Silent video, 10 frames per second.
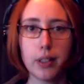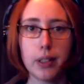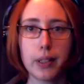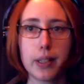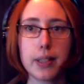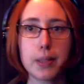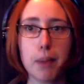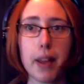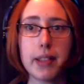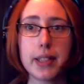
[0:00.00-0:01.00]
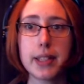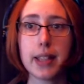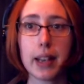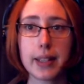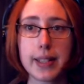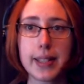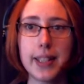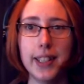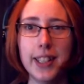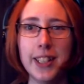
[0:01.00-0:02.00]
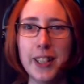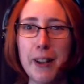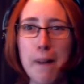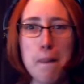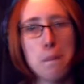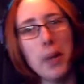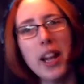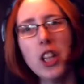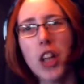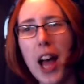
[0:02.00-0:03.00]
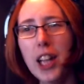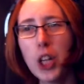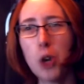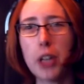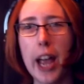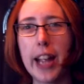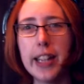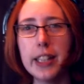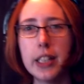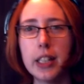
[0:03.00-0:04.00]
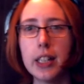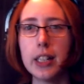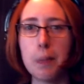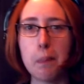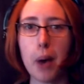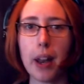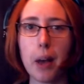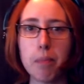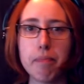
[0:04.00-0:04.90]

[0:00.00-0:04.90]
Because mine sucks. Yeah, I look okay, but